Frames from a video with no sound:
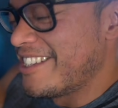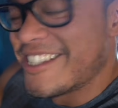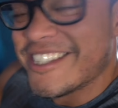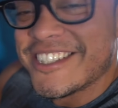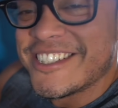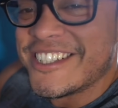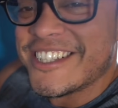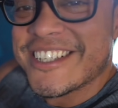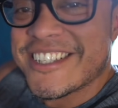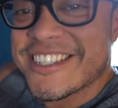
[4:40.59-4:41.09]
This
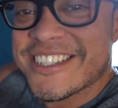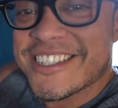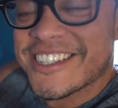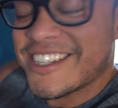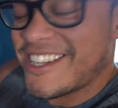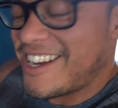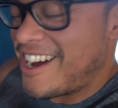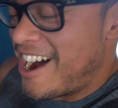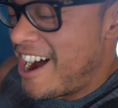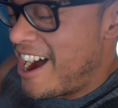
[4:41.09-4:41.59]
is just,
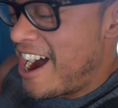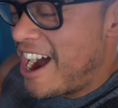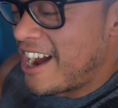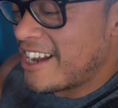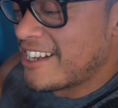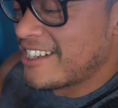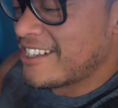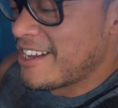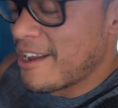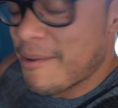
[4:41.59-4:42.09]
ah,
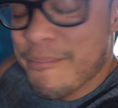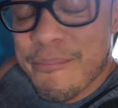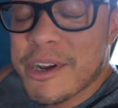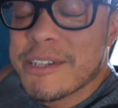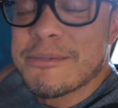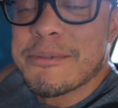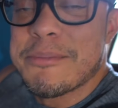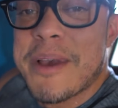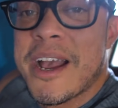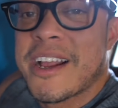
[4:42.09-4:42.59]

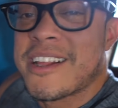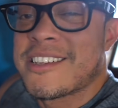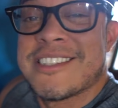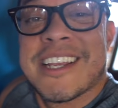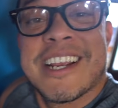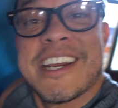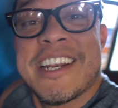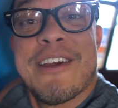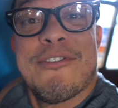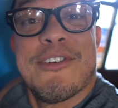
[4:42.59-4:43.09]
brings me back. It's
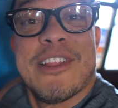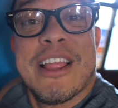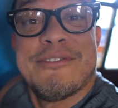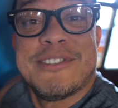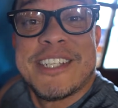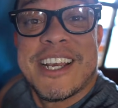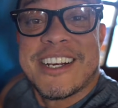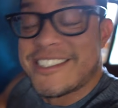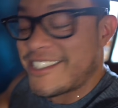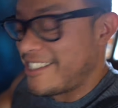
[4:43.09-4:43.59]
like I never
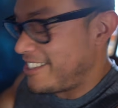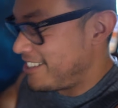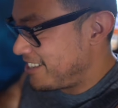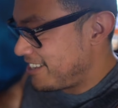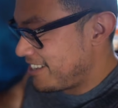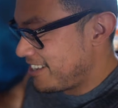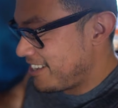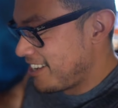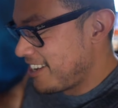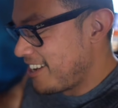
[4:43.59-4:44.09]
left
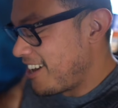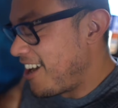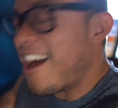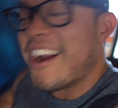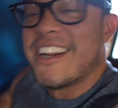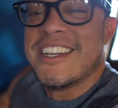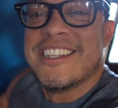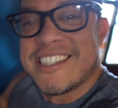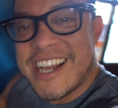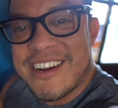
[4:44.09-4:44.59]
Texas. All
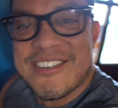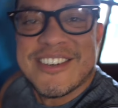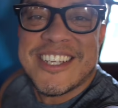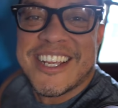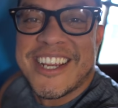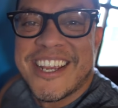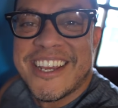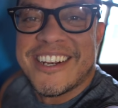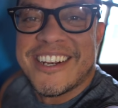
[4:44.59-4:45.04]
right, time to dig